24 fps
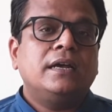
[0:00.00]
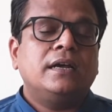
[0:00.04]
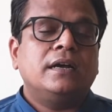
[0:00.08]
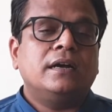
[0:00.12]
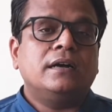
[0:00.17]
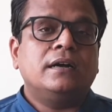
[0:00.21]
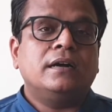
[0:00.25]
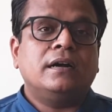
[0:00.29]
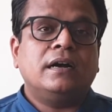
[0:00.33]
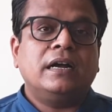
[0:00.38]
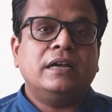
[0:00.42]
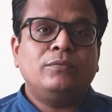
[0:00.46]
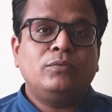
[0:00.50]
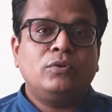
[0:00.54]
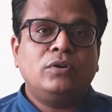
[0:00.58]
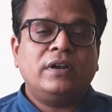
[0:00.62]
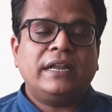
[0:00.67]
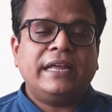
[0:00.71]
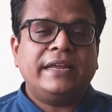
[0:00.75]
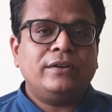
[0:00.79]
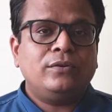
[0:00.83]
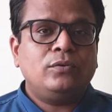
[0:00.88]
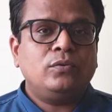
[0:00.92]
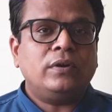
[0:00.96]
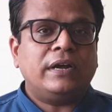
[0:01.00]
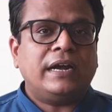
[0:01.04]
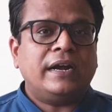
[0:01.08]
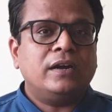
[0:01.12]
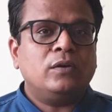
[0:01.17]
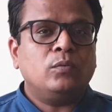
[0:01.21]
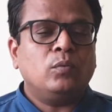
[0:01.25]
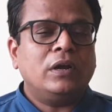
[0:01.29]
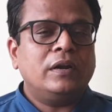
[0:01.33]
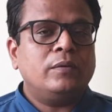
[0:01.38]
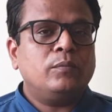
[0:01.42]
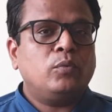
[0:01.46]
I would like to
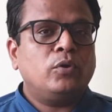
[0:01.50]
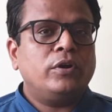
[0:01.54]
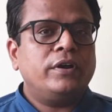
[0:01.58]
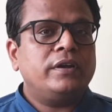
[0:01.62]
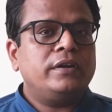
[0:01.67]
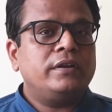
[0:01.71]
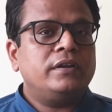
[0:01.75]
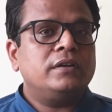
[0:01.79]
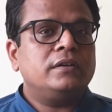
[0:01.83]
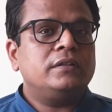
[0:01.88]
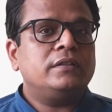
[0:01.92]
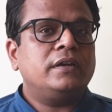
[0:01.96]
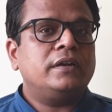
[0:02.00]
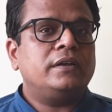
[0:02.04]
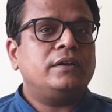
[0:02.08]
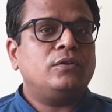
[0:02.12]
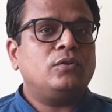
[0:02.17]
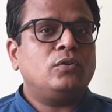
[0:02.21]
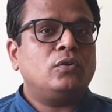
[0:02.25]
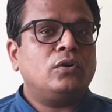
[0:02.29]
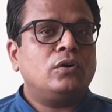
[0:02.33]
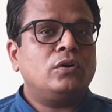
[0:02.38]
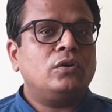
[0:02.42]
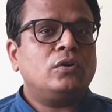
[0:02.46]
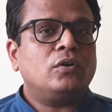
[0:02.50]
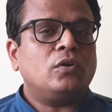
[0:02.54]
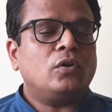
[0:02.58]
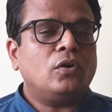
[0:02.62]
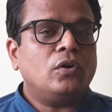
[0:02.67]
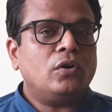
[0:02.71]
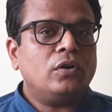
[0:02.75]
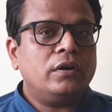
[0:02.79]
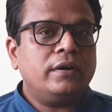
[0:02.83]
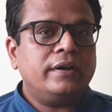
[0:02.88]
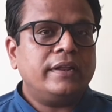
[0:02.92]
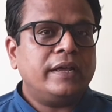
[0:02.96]
add one point here that not
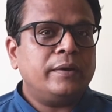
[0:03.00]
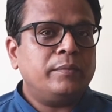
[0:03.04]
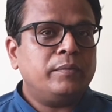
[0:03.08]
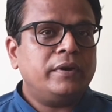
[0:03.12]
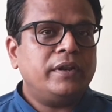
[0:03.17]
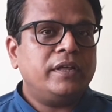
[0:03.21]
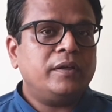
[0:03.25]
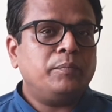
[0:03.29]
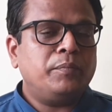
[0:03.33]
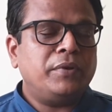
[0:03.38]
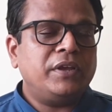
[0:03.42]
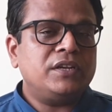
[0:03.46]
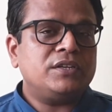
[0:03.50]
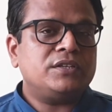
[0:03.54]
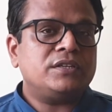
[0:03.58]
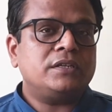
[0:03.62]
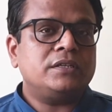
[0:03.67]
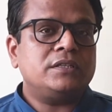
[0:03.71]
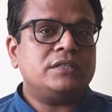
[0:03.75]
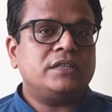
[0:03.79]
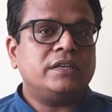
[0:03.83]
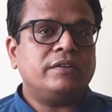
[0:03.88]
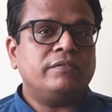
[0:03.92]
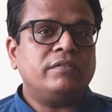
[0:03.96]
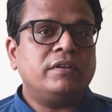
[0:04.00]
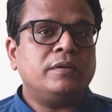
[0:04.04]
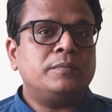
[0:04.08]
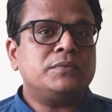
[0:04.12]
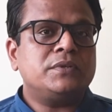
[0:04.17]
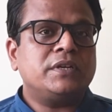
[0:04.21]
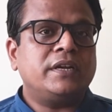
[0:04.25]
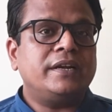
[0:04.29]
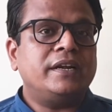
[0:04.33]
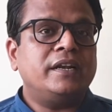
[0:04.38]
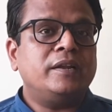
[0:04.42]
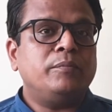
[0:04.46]
all diabetic patients develop
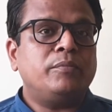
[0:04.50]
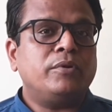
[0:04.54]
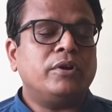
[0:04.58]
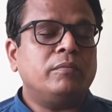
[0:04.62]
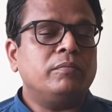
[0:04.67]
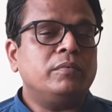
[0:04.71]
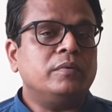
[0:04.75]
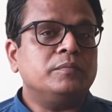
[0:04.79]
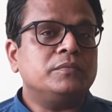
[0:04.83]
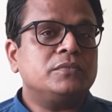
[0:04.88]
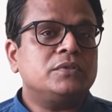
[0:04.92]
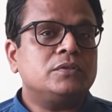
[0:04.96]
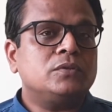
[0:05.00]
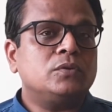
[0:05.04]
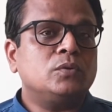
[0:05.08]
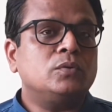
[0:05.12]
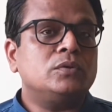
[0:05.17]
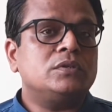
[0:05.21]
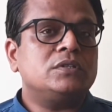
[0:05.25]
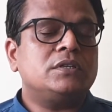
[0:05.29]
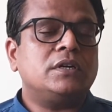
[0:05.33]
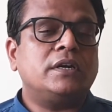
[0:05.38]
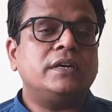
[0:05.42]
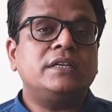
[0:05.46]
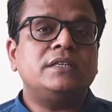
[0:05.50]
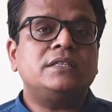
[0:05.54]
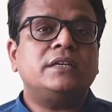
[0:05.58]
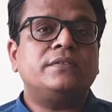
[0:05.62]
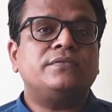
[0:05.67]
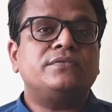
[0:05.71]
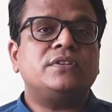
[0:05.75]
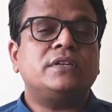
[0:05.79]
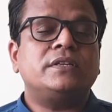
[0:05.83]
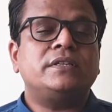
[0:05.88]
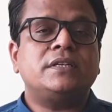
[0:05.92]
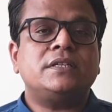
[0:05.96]
kidney problems. So studies
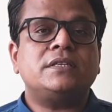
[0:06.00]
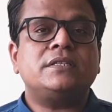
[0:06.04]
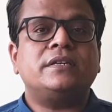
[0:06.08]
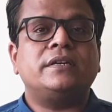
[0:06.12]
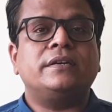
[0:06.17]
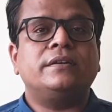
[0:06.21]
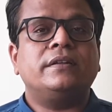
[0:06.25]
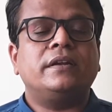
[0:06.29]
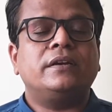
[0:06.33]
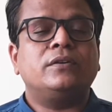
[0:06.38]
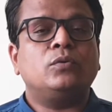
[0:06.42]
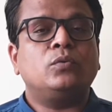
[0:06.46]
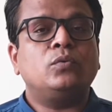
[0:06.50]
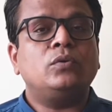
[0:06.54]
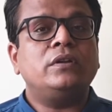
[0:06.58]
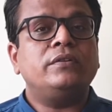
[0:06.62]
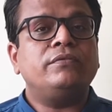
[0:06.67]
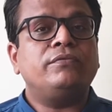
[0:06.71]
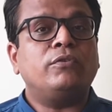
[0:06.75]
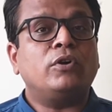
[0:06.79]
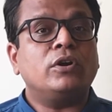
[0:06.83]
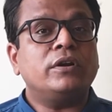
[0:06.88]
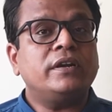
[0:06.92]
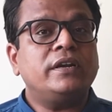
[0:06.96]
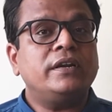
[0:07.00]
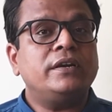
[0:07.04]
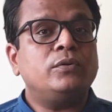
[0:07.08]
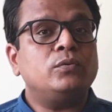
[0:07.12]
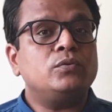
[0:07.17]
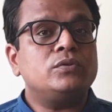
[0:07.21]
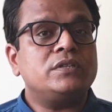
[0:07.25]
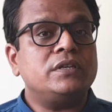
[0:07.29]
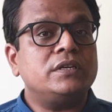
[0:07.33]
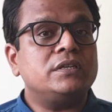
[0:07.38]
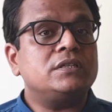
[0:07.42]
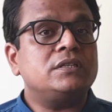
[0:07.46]
have suggested that only 40
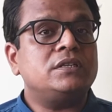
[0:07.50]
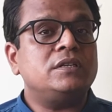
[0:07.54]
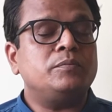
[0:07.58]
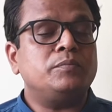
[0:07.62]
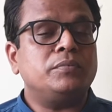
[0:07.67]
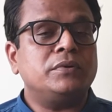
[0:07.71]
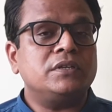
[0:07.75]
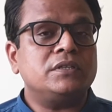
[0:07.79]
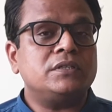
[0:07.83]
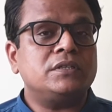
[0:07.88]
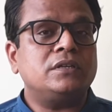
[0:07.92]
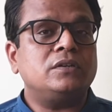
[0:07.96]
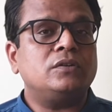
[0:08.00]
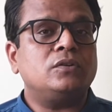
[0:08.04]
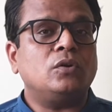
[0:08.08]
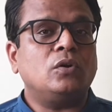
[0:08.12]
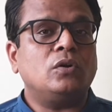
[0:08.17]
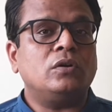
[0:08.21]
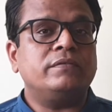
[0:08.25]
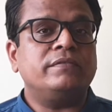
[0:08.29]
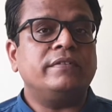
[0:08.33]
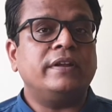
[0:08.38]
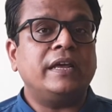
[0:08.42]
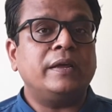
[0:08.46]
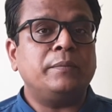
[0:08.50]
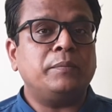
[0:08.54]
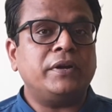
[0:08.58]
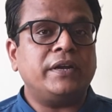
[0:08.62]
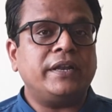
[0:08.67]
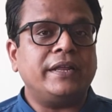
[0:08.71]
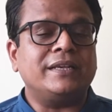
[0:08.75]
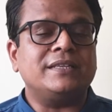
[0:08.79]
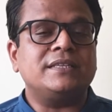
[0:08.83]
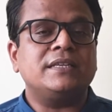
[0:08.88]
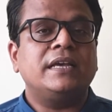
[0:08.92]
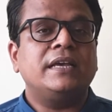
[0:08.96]
to 60% of
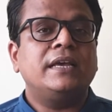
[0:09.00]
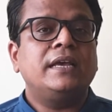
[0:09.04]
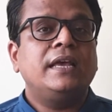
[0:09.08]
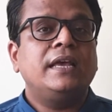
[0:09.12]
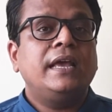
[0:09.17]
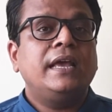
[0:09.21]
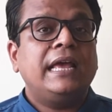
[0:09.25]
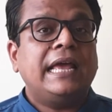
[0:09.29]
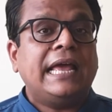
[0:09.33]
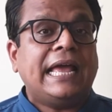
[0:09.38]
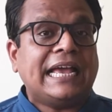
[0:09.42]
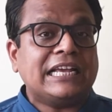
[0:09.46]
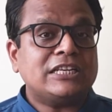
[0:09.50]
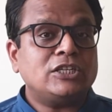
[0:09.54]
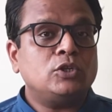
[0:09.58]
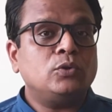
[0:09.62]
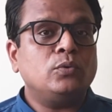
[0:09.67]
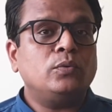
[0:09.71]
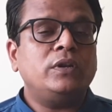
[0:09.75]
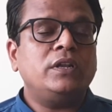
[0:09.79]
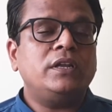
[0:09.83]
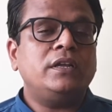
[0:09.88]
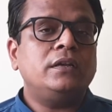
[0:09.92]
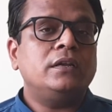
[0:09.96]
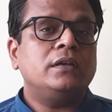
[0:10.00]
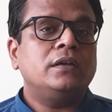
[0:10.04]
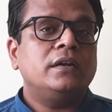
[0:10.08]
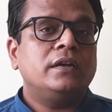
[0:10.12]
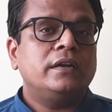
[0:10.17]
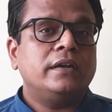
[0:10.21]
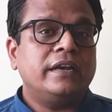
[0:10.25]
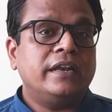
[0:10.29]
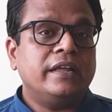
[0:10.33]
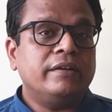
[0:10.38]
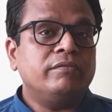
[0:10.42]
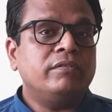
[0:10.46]
diabetics actually
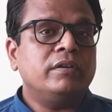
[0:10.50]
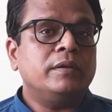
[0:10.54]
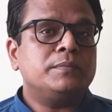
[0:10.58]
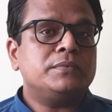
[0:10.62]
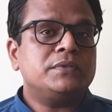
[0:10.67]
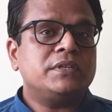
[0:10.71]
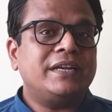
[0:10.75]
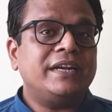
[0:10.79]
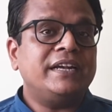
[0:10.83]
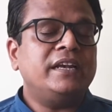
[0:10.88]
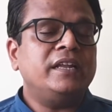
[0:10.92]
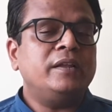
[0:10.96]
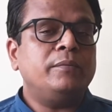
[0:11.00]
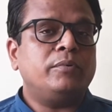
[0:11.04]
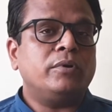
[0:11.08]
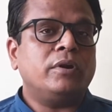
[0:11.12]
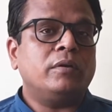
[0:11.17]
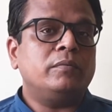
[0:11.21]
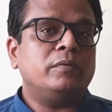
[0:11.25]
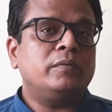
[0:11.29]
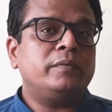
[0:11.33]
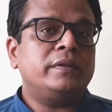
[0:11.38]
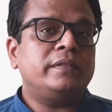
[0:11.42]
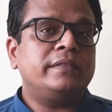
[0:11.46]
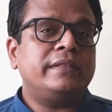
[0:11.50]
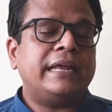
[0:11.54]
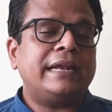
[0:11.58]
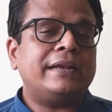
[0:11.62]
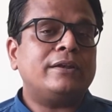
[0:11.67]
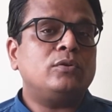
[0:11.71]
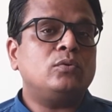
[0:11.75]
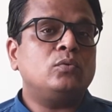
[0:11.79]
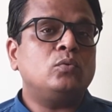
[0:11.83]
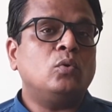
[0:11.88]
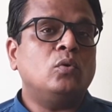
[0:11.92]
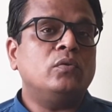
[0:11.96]
develop kidney problems, and
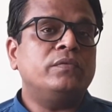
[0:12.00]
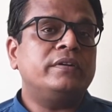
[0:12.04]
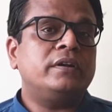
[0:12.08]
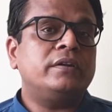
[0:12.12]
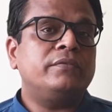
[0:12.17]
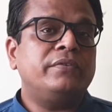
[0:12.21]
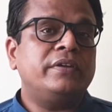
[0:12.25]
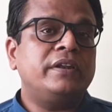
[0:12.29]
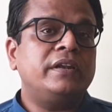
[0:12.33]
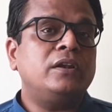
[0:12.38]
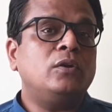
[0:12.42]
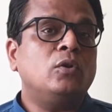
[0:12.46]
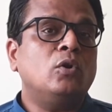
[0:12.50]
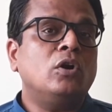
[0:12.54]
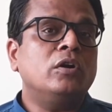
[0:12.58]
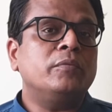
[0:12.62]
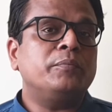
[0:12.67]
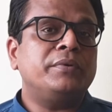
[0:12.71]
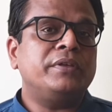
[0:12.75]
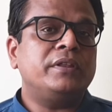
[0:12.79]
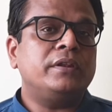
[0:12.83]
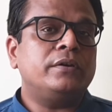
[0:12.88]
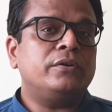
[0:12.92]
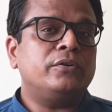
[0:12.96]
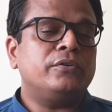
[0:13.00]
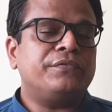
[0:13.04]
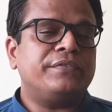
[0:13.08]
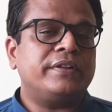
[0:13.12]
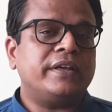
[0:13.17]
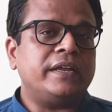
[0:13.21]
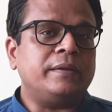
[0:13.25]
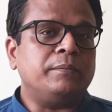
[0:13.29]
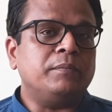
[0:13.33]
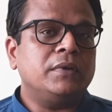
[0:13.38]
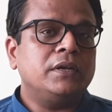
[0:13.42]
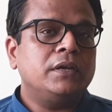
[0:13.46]
that too over a very long period of
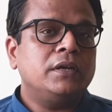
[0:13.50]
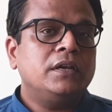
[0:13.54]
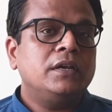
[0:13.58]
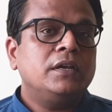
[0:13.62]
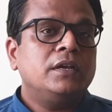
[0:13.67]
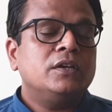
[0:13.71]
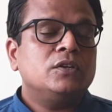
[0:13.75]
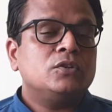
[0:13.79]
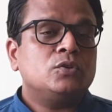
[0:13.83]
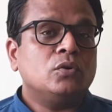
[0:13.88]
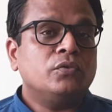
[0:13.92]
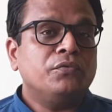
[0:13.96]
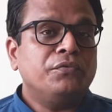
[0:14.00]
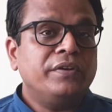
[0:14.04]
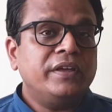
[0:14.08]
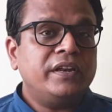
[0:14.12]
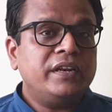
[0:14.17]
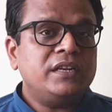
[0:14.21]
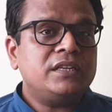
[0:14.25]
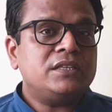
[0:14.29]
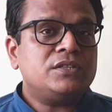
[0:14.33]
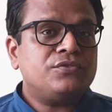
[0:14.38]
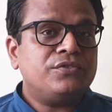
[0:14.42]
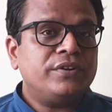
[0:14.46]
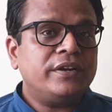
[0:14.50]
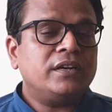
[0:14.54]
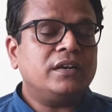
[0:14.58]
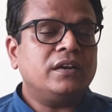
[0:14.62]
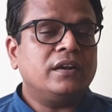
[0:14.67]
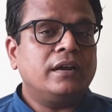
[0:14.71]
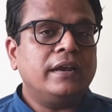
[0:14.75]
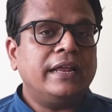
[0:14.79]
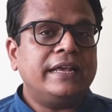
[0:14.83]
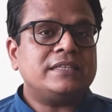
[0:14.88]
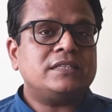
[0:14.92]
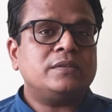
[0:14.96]
time. So very
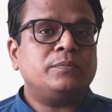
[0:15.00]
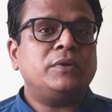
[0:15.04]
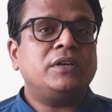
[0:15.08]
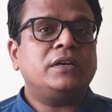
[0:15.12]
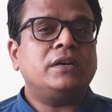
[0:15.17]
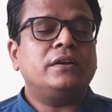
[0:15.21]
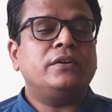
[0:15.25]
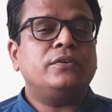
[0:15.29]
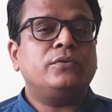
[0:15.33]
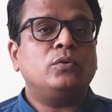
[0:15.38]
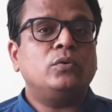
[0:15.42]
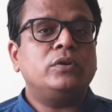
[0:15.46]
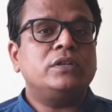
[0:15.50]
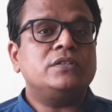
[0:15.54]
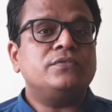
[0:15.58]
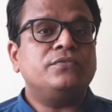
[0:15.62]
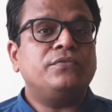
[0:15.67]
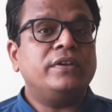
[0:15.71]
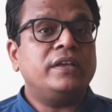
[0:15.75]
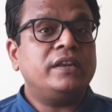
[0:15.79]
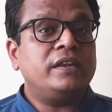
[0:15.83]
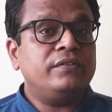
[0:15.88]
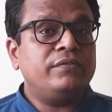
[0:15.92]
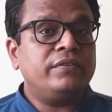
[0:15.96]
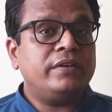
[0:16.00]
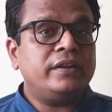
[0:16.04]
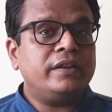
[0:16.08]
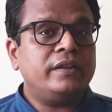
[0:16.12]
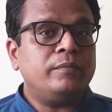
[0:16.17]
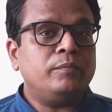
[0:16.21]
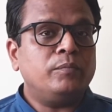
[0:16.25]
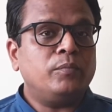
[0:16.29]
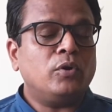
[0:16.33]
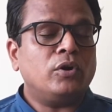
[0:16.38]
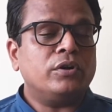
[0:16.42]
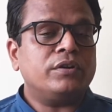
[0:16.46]
strict glycemic control is very,
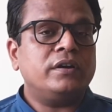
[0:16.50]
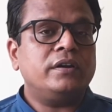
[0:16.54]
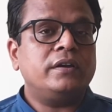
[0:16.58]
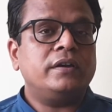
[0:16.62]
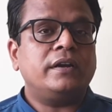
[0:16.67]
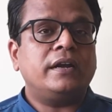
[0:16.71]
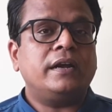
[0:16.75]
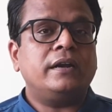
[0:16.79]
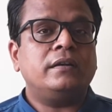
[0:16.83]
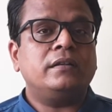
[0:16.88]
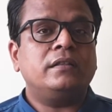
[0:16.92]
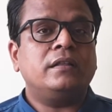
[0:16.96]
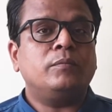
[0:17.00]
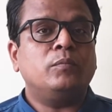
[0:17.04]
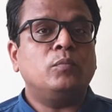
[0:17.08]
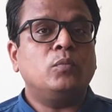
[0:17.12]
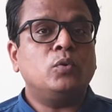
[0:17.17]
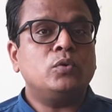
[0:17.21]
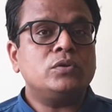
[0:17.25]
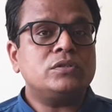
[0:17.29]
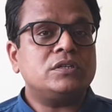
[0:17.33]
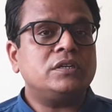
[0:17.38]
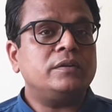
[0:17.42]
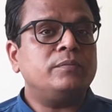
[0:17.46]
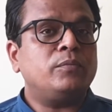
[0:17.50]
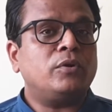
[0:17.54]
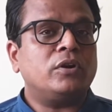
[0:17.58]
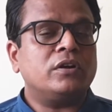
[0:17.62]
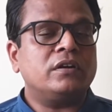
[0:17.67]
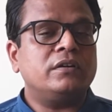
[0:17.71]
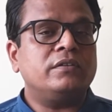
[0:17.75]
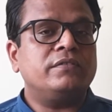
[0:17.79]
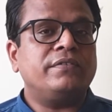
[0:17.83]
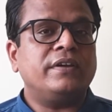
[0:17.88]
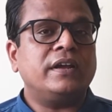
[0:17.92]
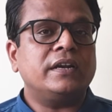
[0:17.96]
very important and the most
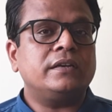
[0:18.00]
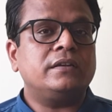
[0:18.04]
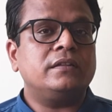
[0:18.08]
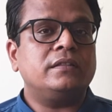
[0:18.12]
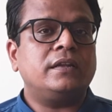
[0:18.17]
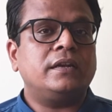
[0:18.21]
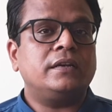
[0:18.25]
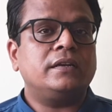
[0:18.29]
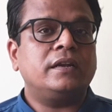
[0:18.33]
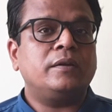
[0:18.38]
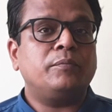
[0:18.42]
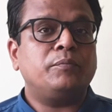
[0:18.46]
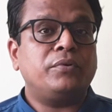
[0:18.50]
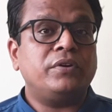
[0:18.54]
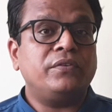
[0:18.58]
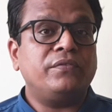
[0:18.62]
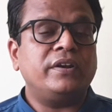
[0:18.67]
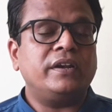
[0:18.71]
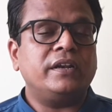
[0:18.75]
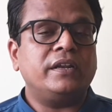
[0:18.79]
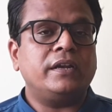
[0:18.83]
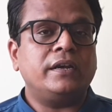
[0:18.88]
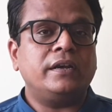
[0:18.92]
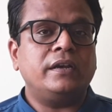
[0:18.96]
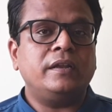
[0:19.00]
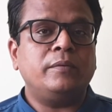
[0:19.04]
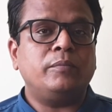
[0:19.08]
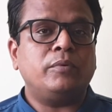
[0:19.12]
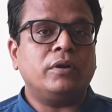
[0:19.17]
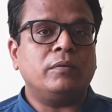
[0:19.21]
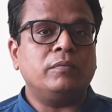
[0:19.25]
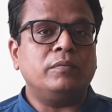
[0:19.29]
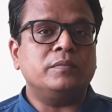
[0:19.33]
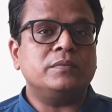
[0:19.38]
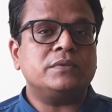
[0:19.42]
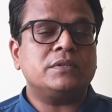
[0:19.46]
important factor that can prevent kidney
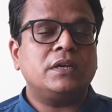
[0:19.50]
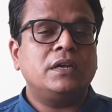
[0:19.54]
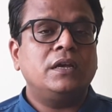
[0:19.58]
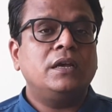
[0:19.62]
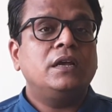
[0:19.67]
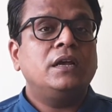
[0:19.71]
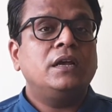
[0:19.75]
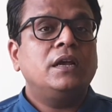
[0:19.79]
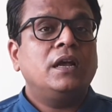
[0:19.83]
problems.